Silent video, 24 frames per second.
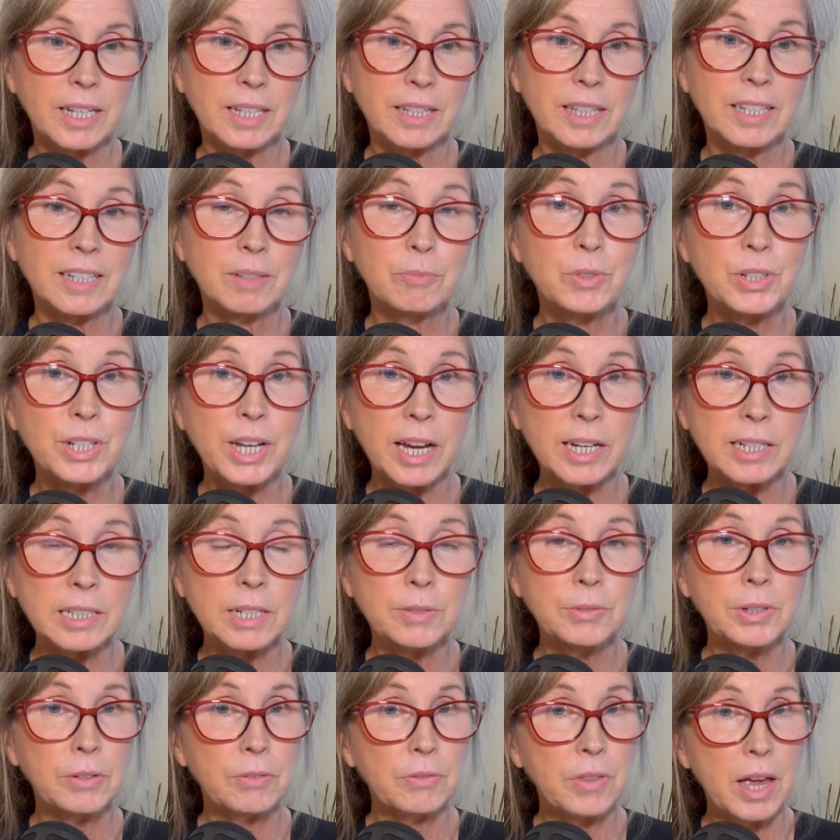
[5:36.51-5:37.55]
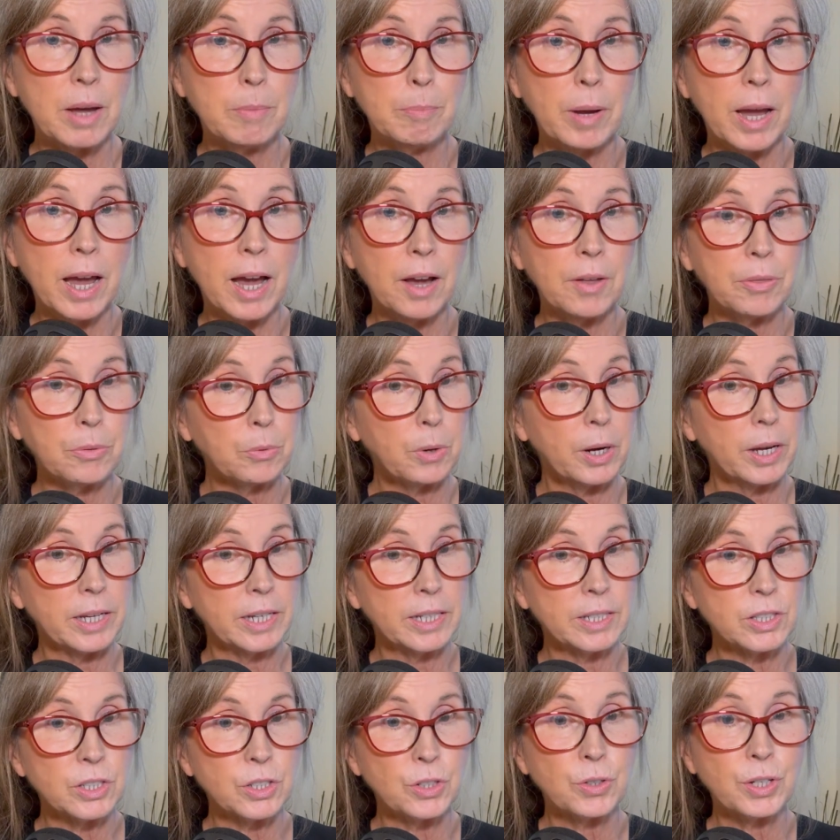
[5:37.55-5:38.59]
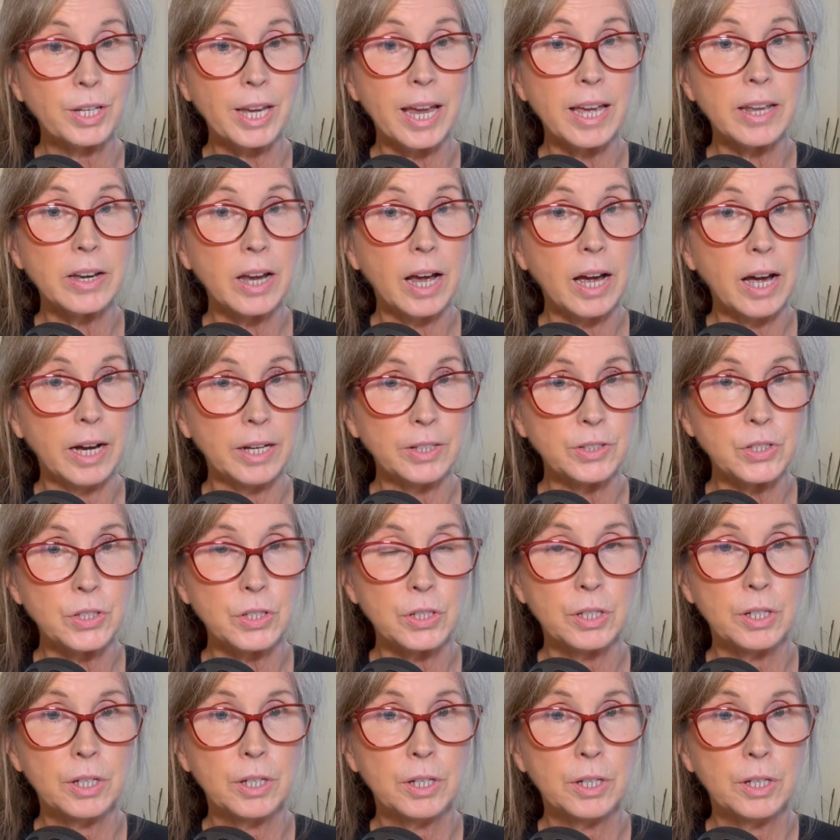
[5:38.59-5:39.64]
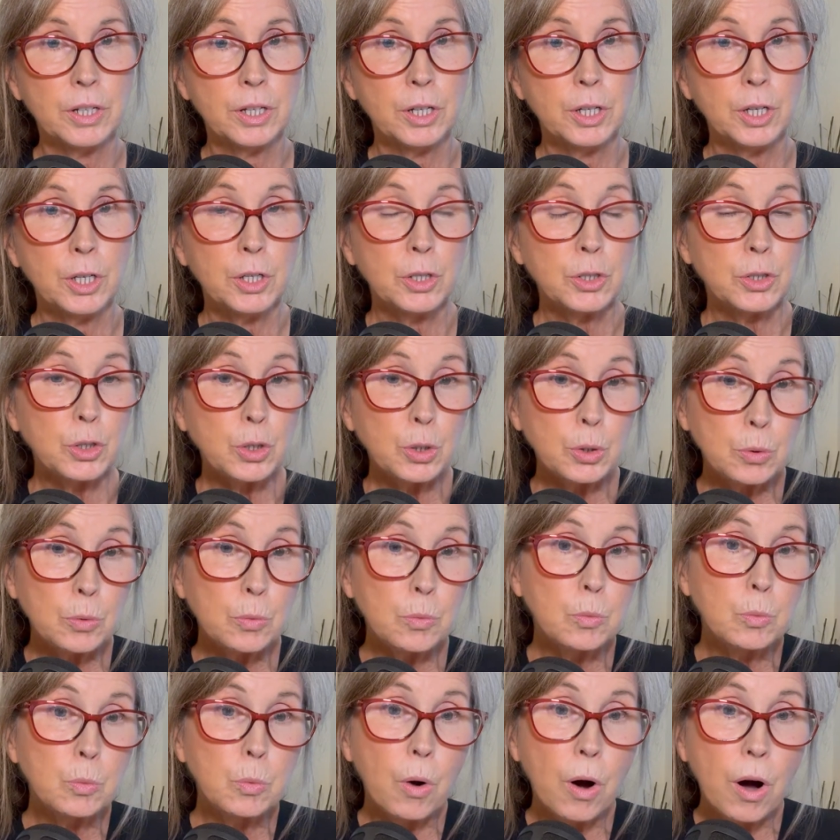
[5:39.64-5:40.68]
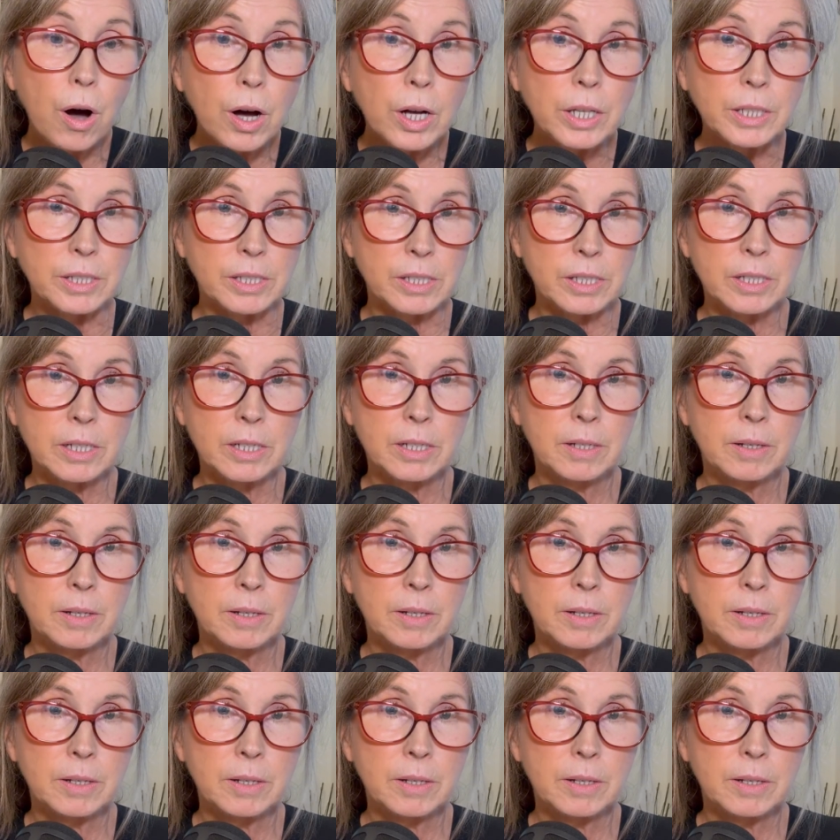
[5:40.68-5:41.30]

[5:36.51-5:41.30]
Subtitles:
The objective of that pathway is to get us to want.